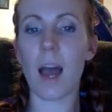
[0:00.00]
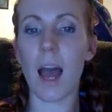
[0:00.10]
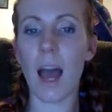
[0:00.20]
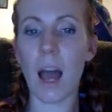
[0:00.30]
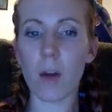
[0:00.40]

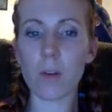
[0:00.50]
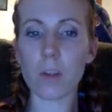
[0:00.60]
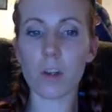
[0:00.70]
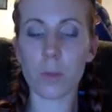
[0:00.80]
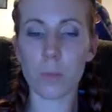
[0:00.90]
how
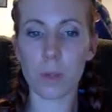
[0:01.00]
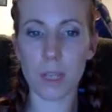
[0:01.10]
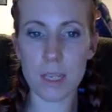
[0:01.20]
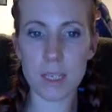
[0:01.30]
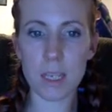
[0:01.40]
you're
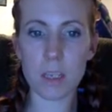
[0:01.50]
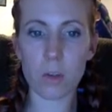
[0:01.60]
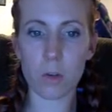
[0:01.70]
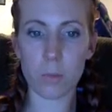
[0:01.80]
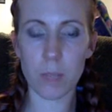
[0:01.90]
placing
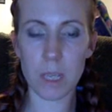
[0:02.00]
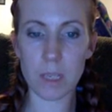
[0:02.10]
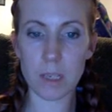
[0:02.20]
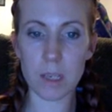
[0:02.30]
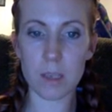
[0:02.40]
your
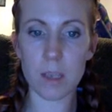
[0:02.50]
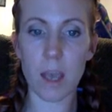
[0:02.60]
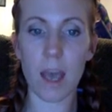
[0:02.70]
pieces